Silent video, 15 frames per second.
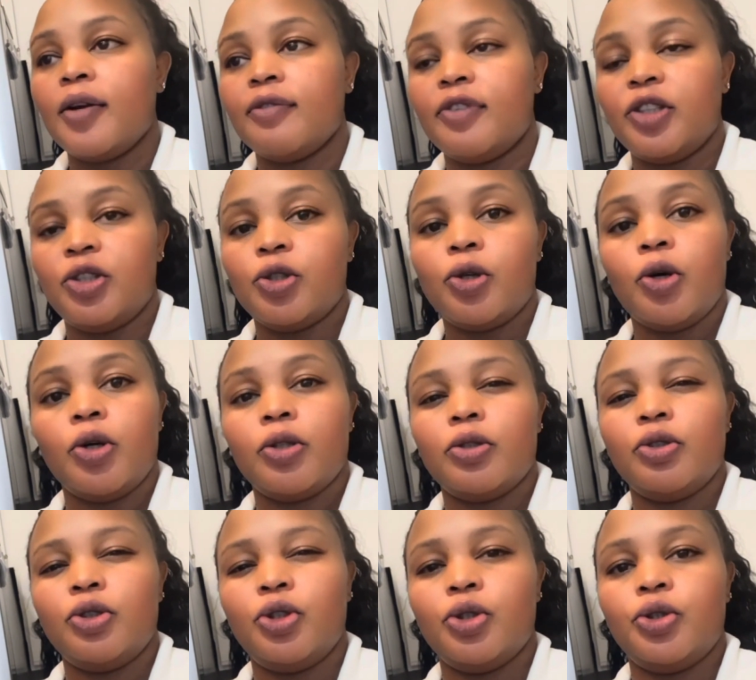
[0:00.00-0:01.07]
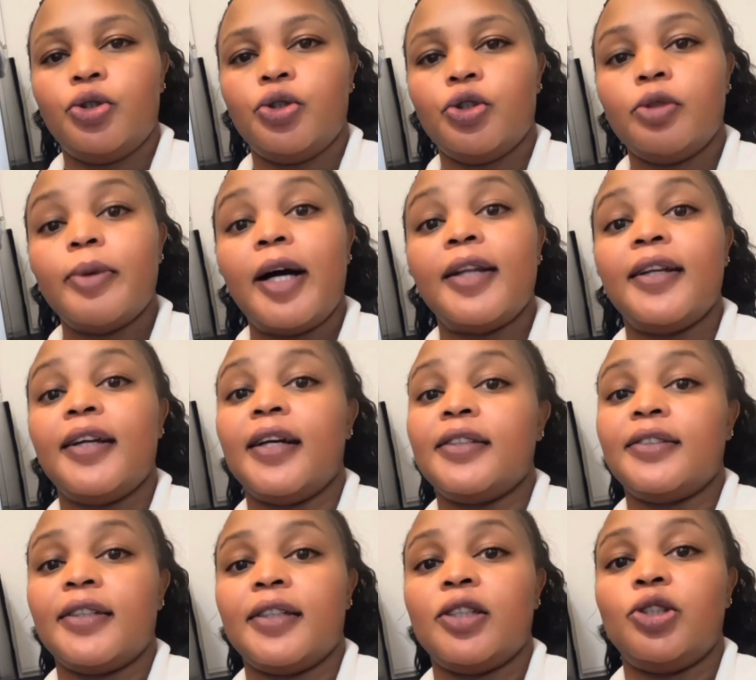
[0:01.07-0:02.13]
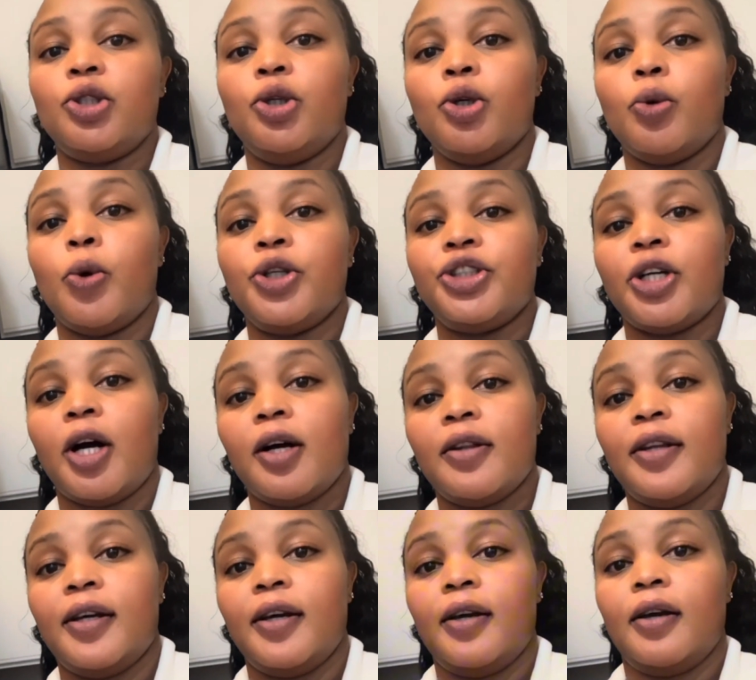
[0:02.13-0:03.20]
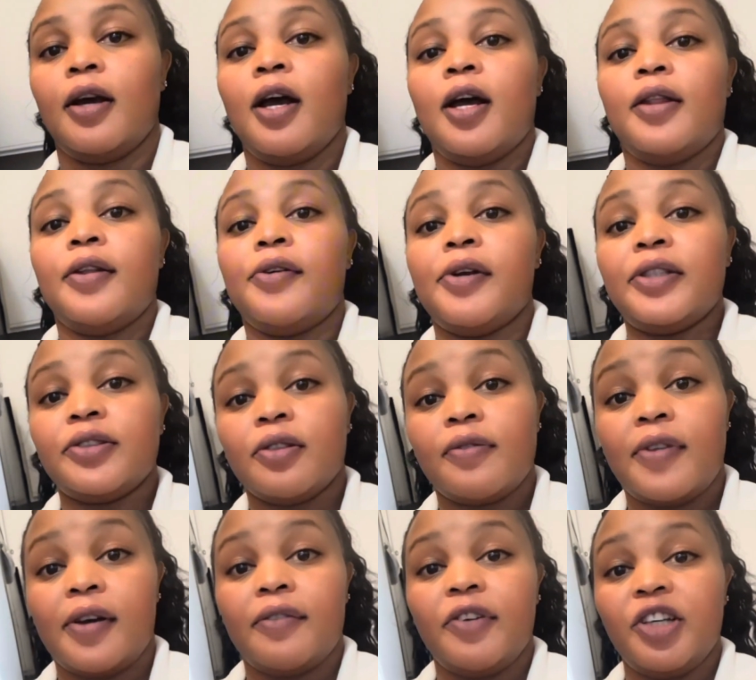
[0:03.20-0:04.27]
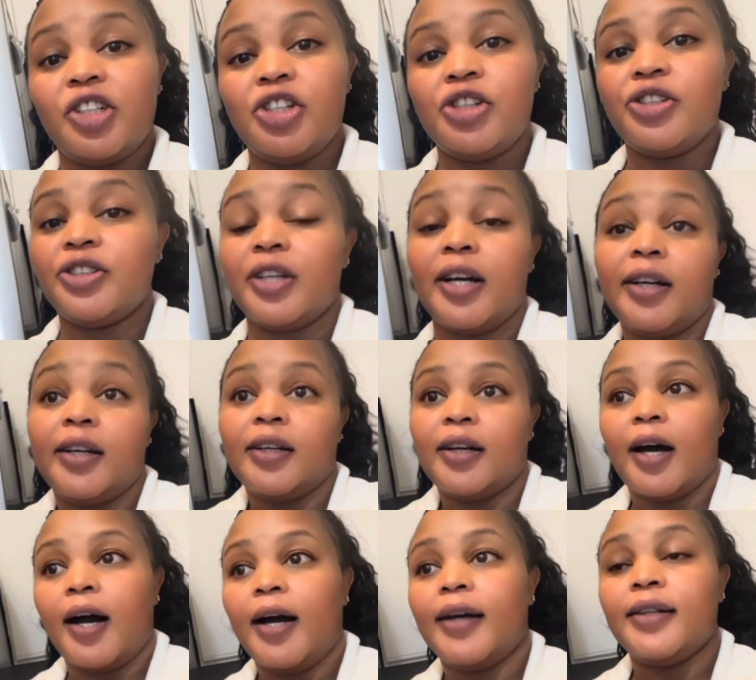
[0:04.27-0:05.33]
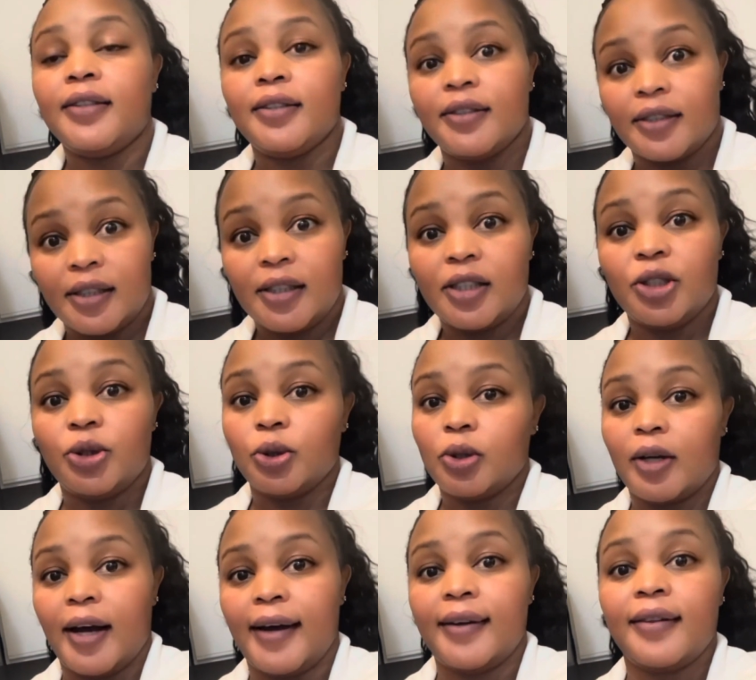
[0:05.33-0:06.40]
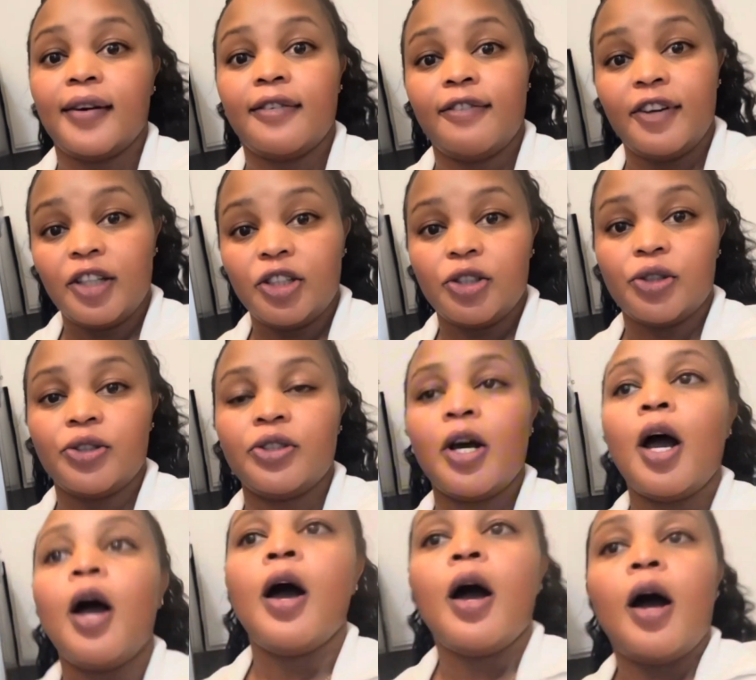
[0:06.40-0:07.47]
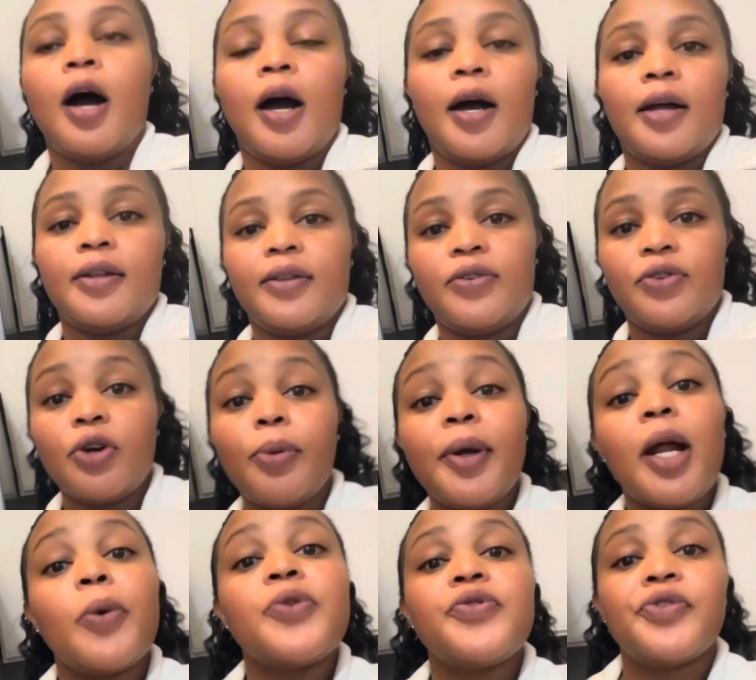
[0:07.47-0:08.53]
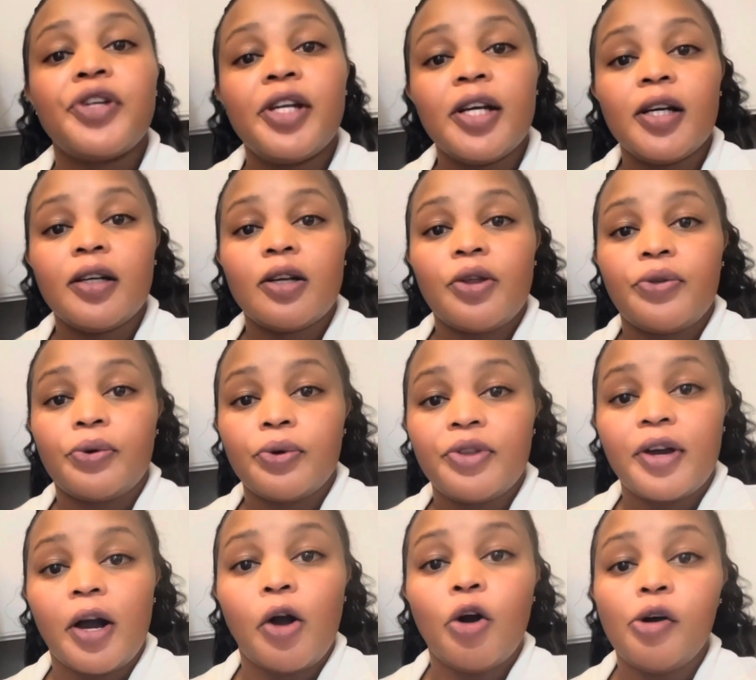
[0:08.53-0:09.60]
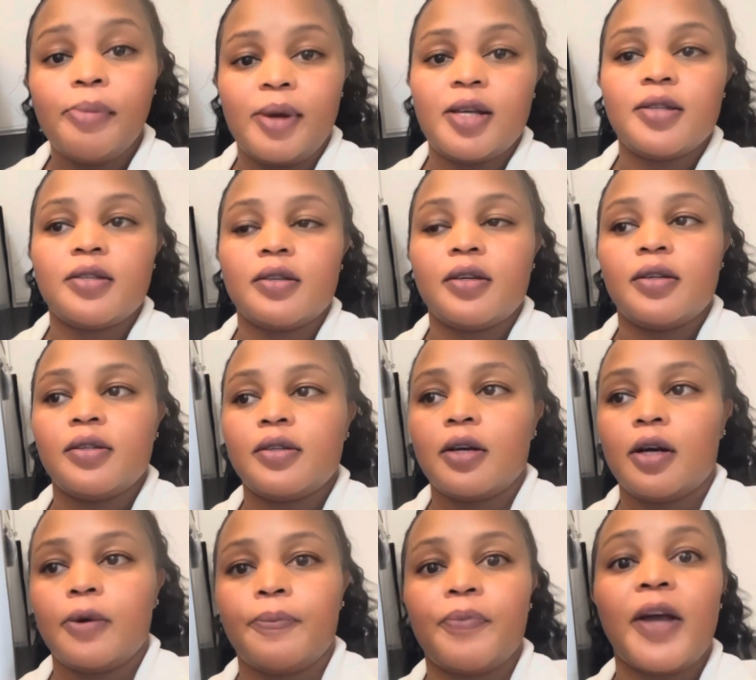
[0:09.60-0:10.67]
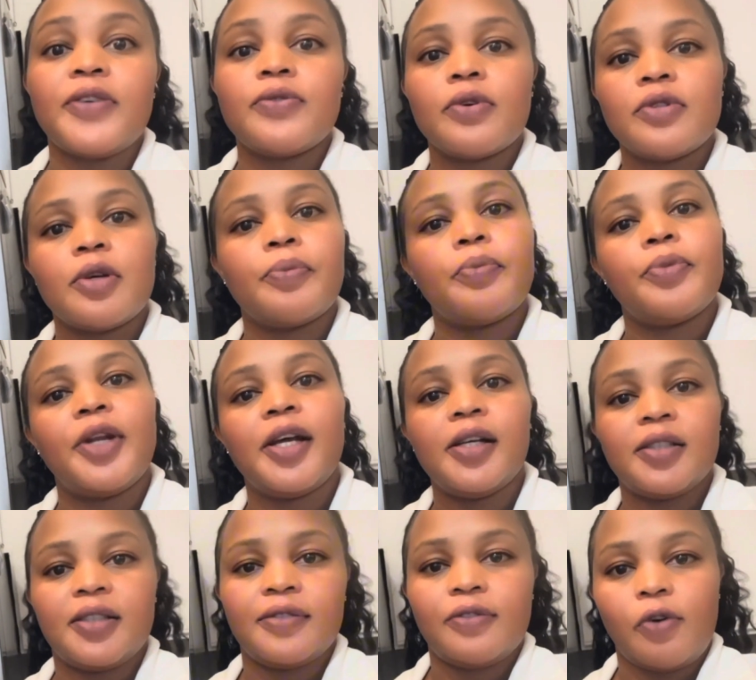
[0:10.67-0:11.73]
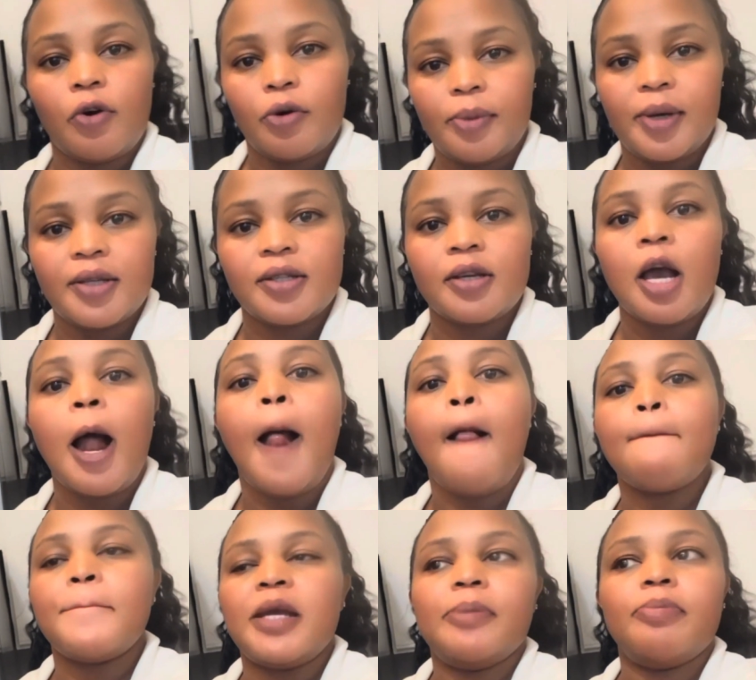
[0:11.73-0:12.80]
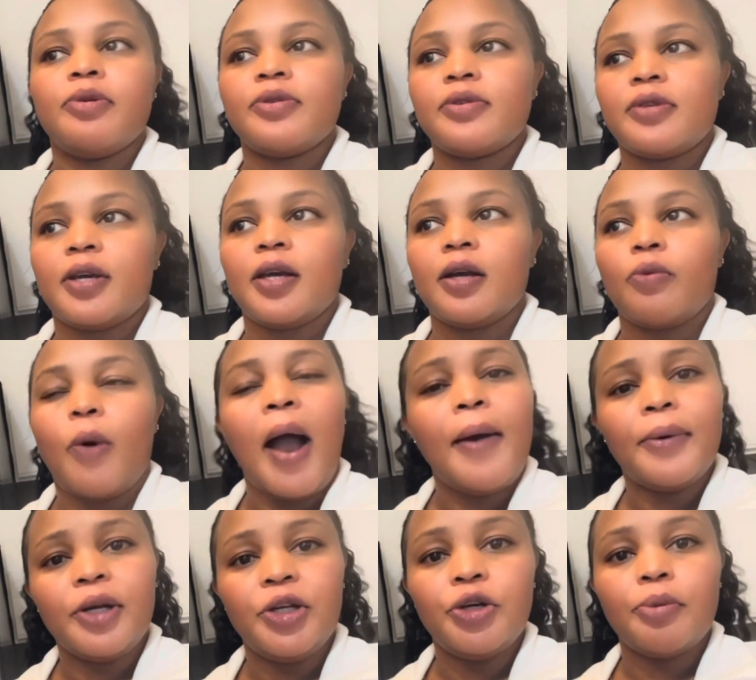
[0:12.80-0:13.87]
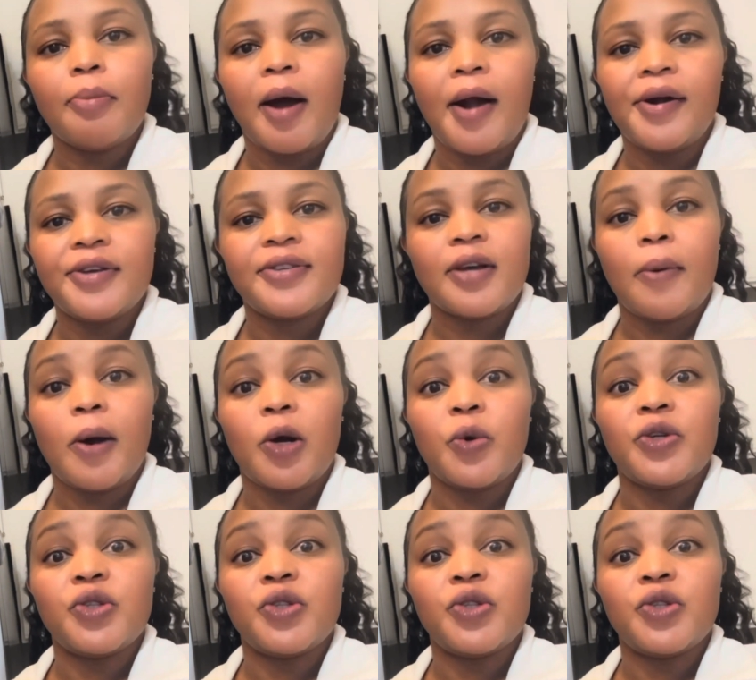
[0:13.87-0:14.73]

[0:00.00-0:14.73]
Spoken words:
video on YouTube, and then I decided to go watch the rest of their videos, and I really do like their videos. And so when I was reading through their comments, I saw some negative comments, people saying, why will you marry someone who is